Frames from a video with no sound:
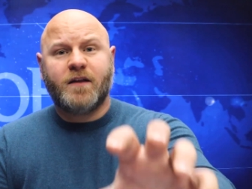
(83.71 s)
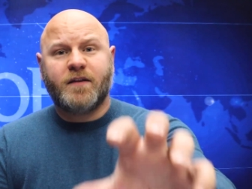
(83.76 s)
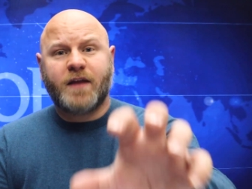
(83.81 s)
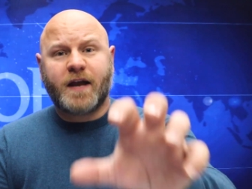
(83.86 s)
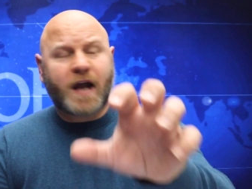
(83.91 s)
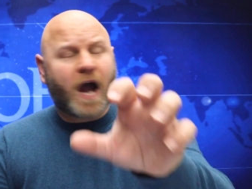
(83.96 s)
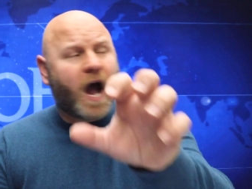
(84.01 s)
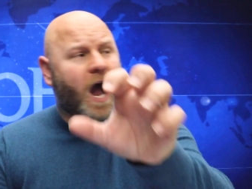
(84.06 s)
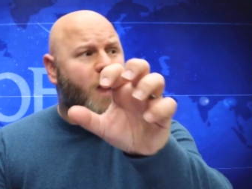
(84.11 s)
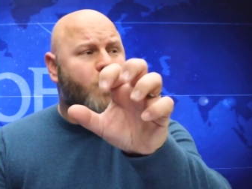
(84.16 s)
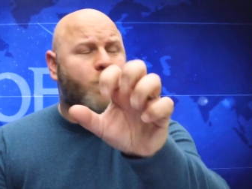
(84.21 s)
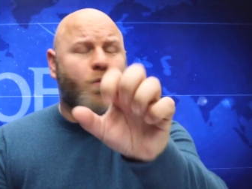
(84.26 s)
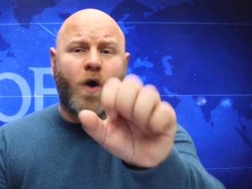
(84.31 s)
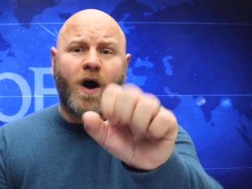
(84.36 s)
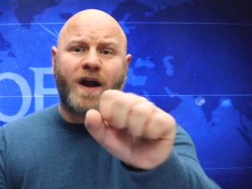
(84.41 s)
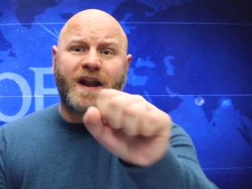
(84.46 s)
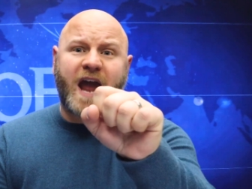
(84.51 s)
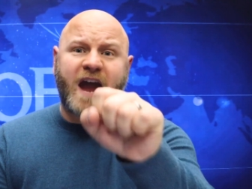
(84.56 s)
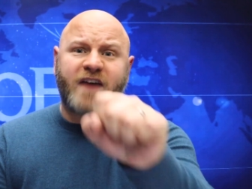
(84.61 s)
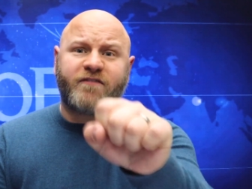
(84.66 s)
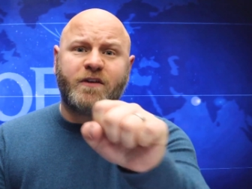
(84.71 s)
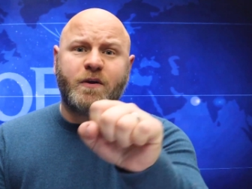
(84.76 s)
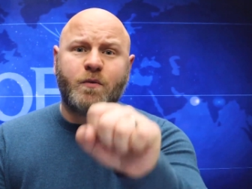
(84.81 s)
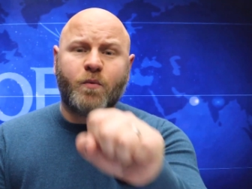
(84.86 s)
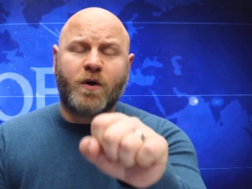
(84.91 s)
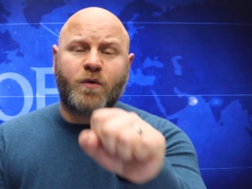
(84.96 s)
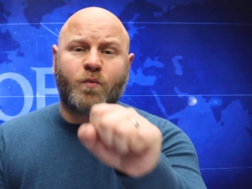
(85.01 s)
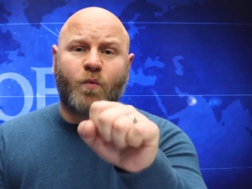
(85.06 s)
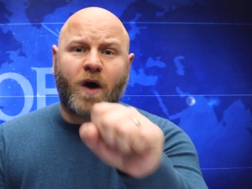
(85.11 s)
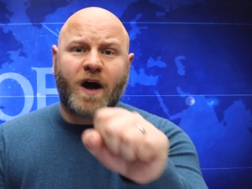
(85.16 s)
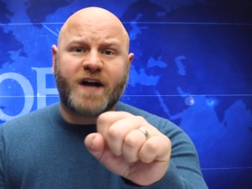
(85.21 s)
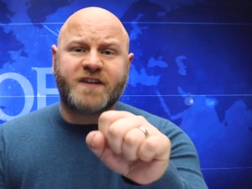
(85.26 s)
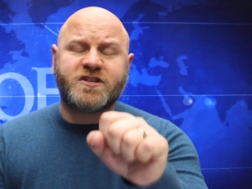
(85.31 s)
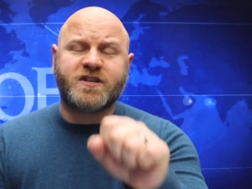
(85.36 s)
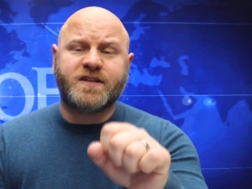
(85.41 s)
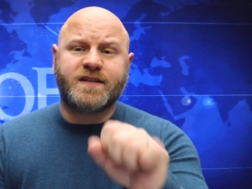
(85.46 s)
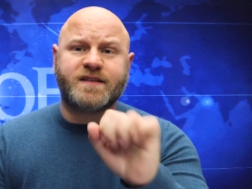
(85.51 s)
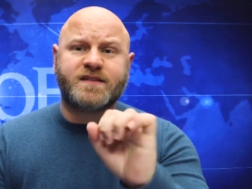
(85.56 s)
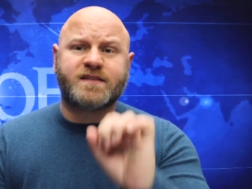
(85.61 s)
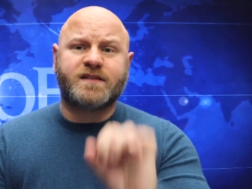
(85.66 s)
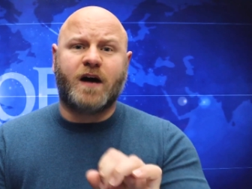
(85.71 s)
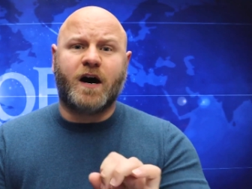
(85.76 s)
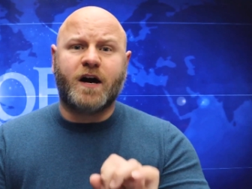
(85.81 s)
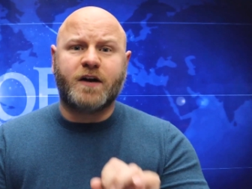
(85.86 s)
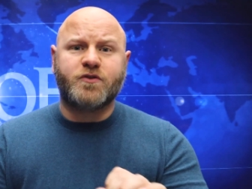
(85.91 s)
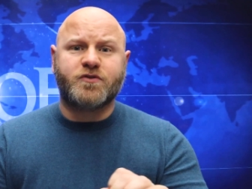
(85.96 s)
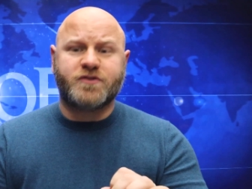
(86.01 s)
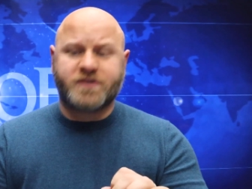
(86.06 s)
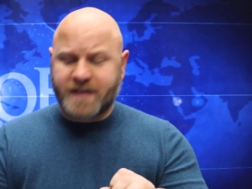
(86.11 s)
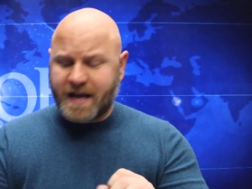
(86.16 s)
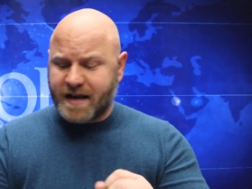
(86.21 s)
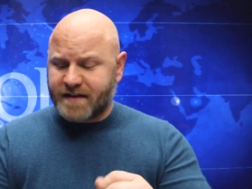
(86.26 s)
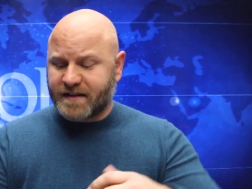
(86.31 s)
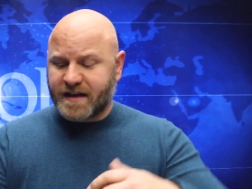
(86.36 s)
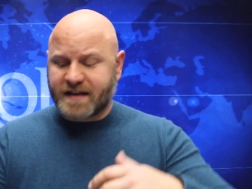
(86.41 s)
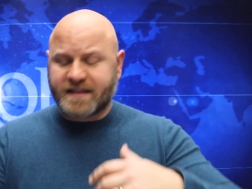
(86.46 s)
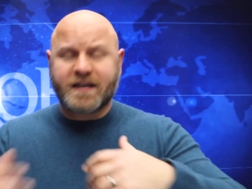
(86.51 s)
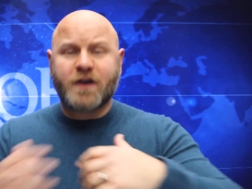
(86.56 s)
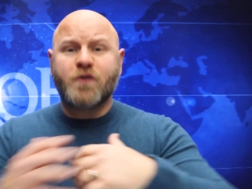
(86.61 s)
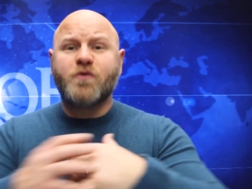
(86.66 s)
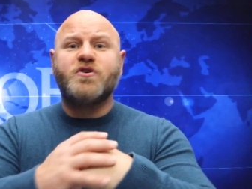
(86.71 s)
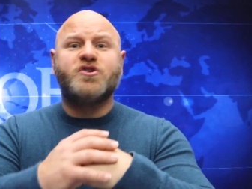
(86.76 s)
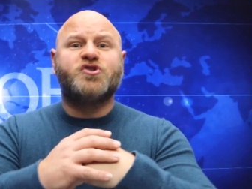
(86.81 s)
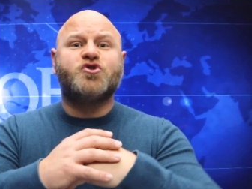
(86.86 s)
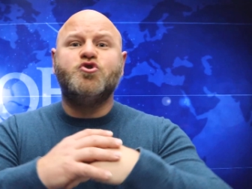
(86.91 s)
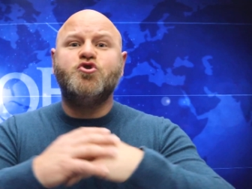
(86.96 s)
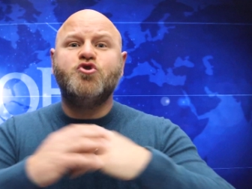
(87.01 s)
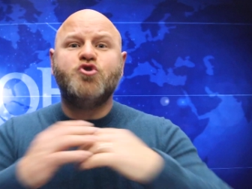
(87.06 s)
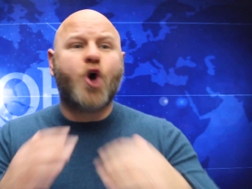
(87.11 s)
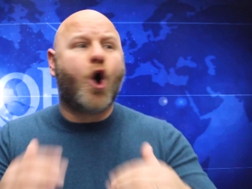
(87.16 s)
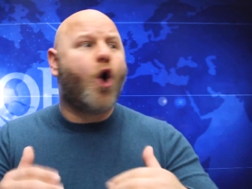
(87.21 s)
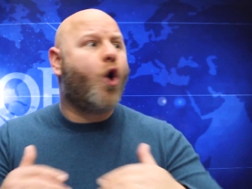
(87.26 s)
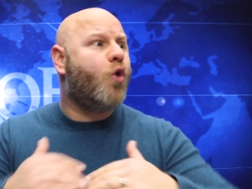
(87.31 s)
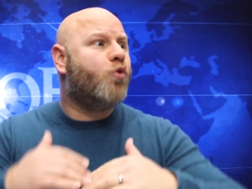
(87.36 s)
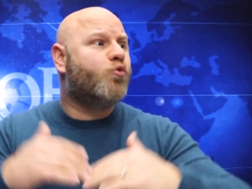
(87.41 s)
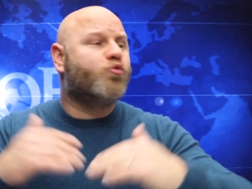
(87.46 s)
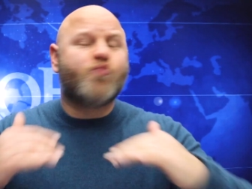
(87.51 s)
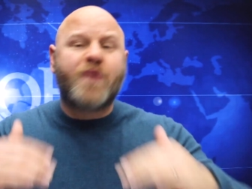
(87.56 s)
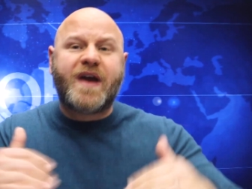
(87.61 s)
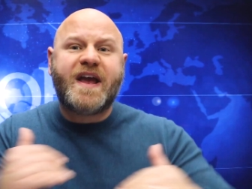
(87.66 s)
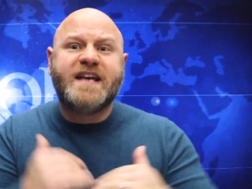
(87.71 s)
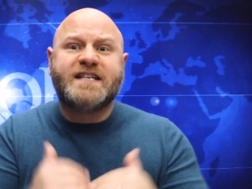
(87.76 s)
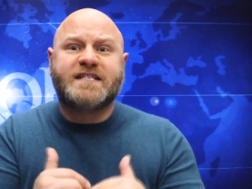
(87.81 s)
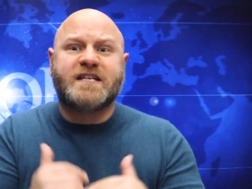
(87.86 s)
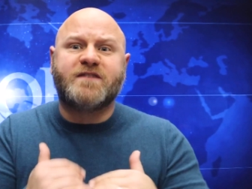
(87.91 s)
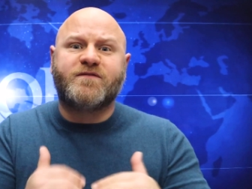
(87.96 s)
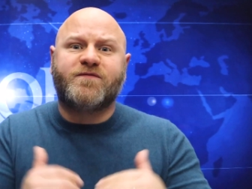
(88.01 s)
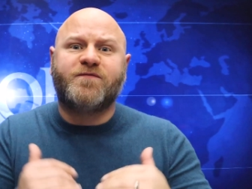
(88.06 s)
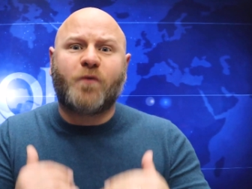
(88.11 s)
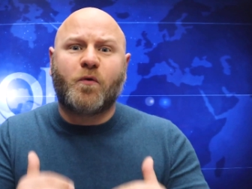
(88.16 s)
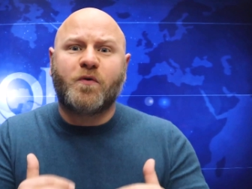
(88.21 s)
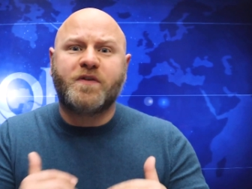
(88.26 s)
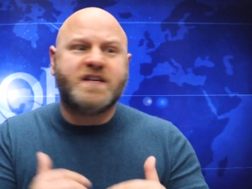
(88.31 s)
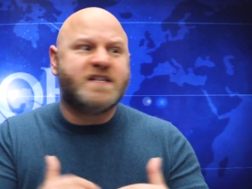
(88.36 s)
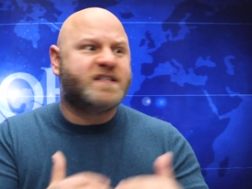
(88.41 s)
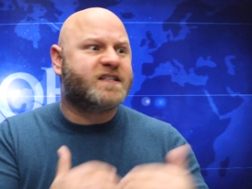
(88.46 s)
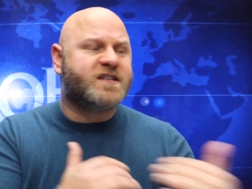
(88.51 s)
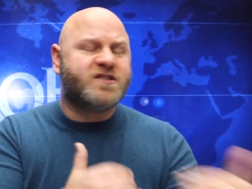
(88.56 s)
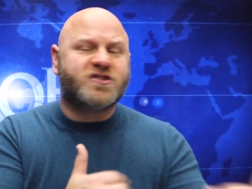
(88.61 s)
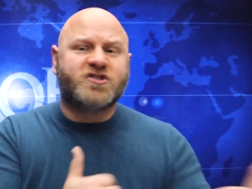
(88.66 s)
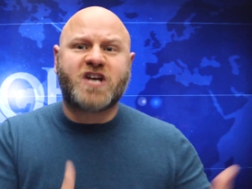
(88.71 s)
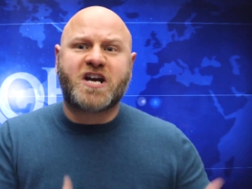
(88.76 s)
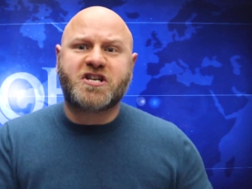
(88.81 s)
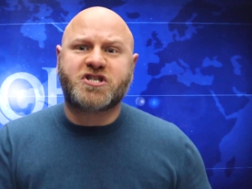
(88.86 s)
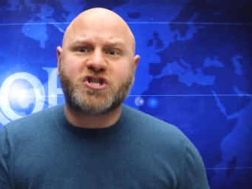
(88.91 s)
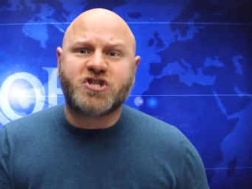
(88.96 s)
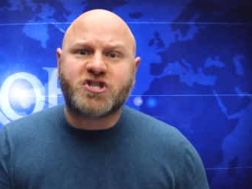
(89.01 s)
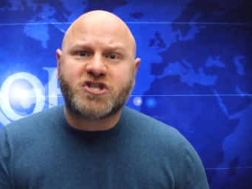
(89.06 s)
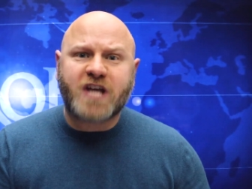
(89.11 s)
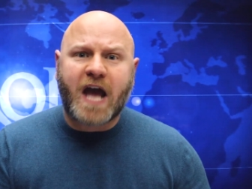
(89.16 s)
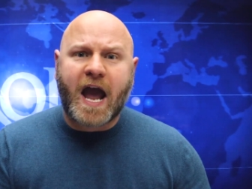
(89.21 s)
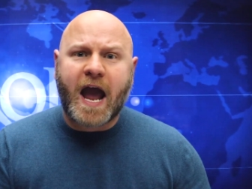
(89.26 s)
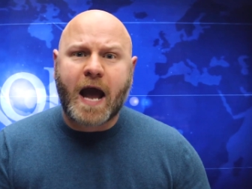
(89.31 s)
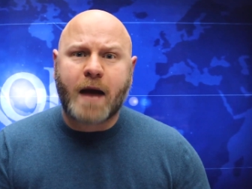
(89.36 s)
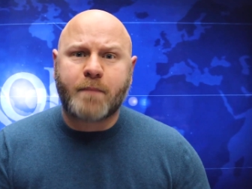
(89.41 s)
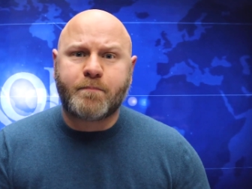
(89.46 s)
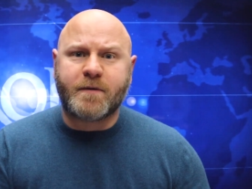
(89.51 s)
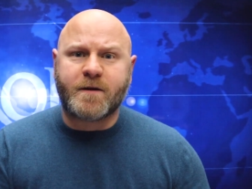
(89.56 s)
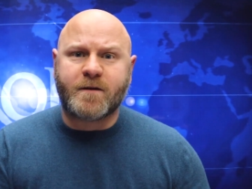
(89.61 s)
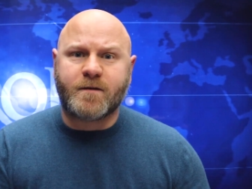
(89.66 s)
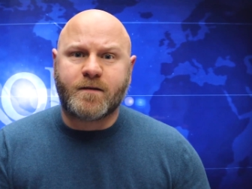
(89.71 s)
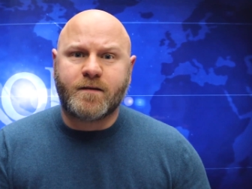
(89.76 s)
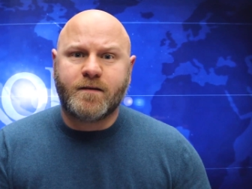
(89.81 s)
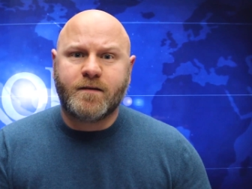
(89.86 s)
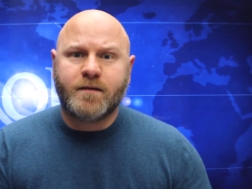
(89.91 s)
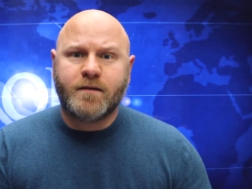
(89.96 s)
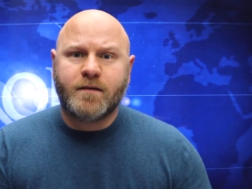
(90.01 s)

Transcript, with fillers: Like, I want everyone watching this to understand, like, there is no reason for these concessions to happen.